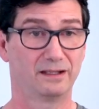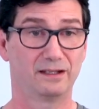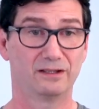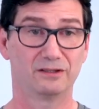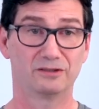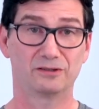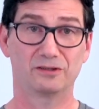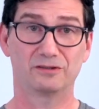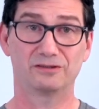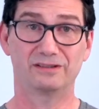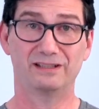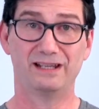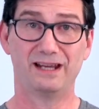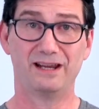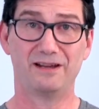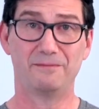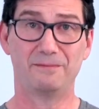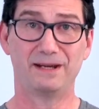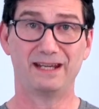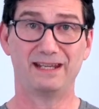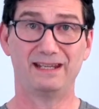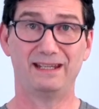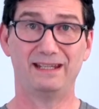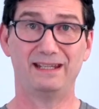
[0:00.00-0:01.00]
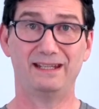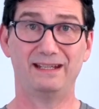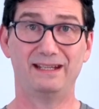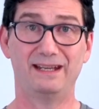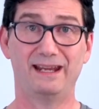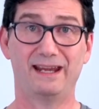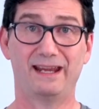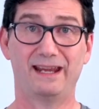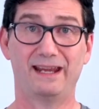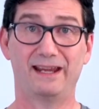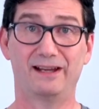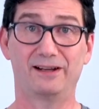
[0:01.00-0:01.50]
So say on my
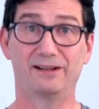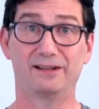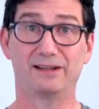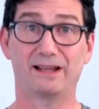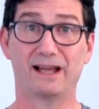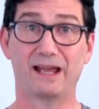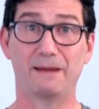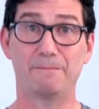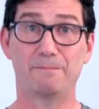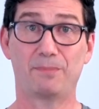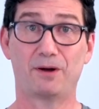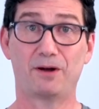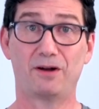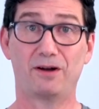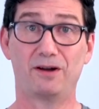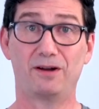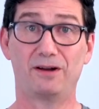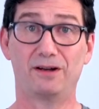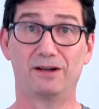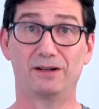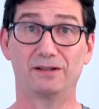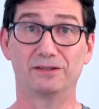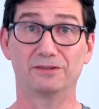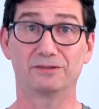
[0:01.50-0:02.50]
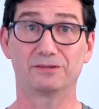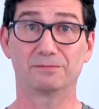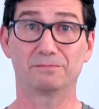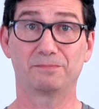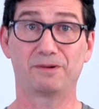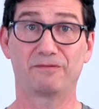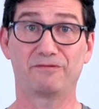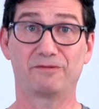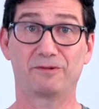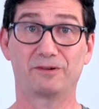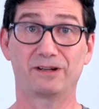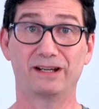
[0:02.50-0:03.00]
inhale, I pause
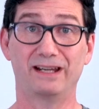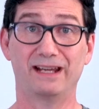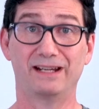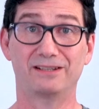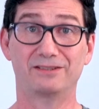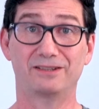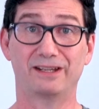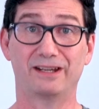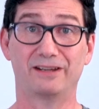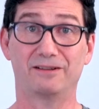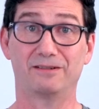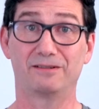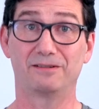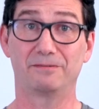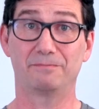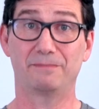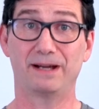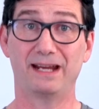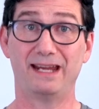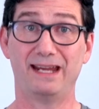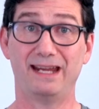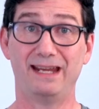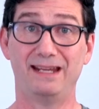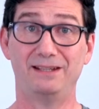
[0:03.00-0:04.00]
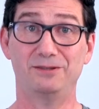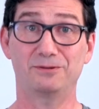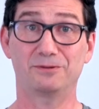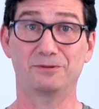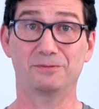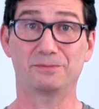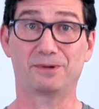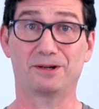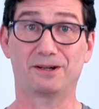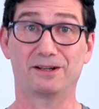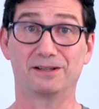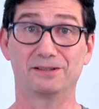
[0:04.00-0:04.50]
before I exhale. My hands would
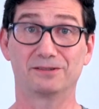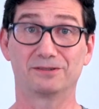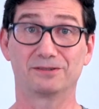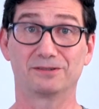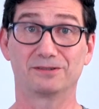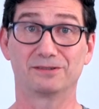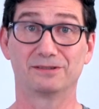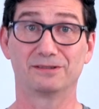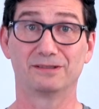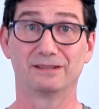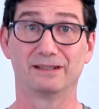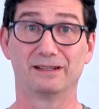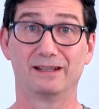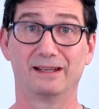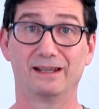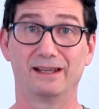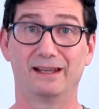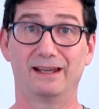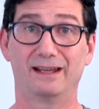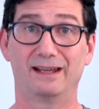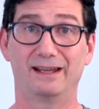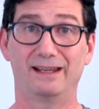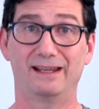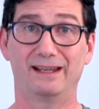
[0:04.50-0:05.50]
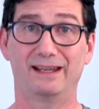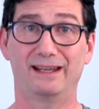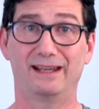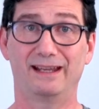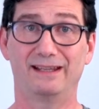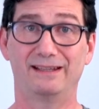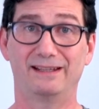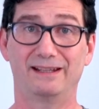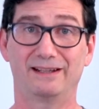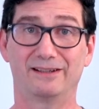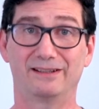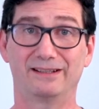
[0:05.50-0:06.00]
pause.
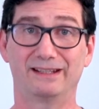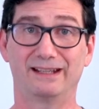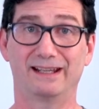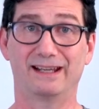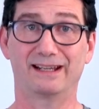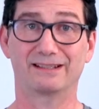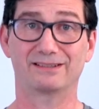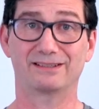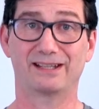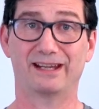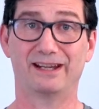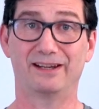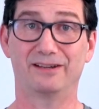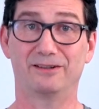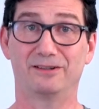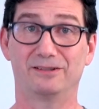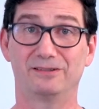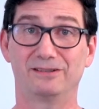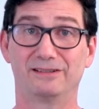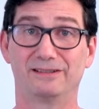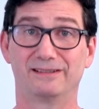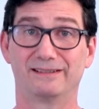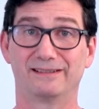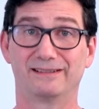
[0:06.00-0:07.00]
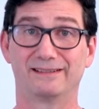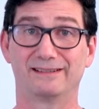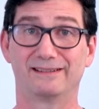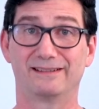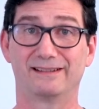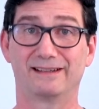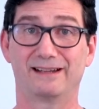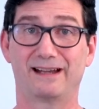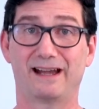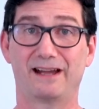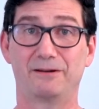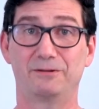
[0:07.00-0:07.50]
And then on the exhale,
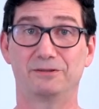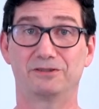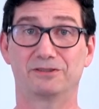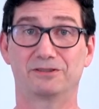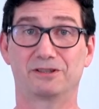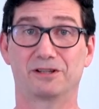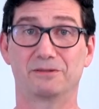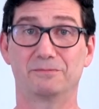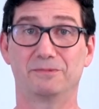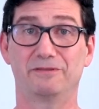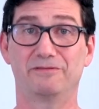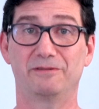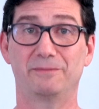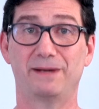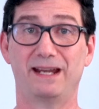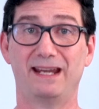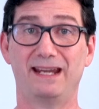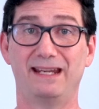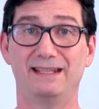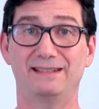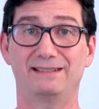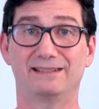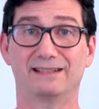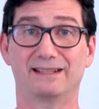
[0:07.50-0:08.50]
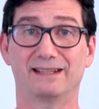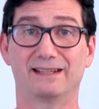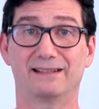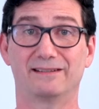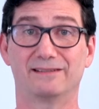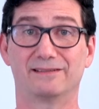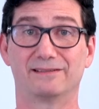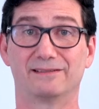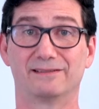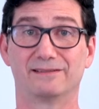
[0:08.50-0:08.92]
I would start moving my hands again.